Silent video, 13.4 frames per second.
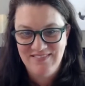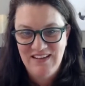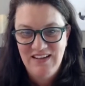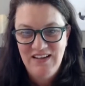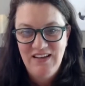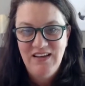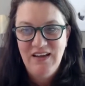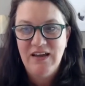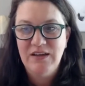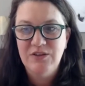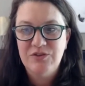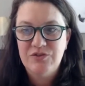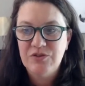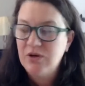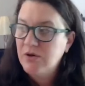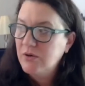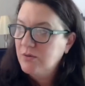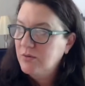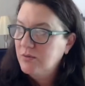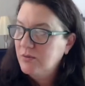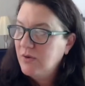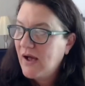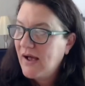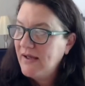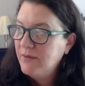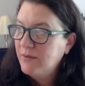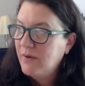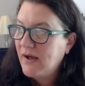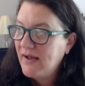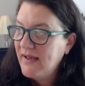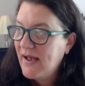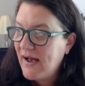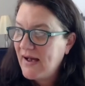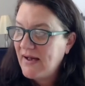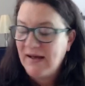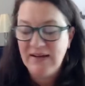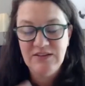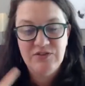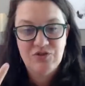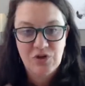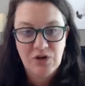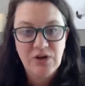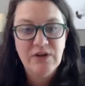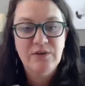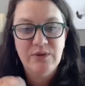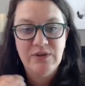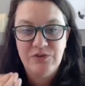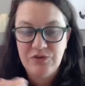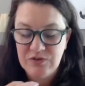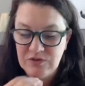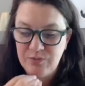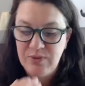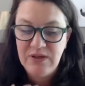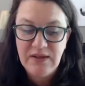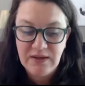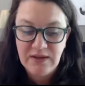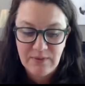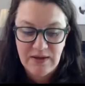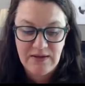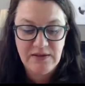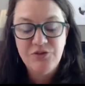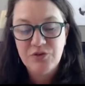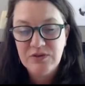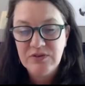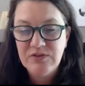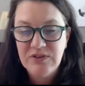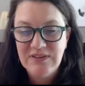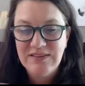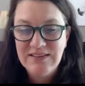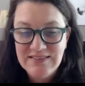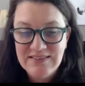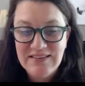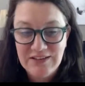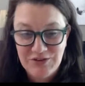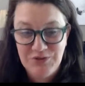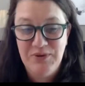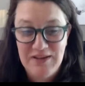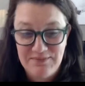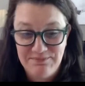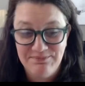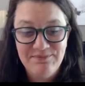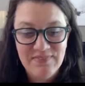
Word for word: Mm. And so I, I, I started with just speaking my interest in listening to him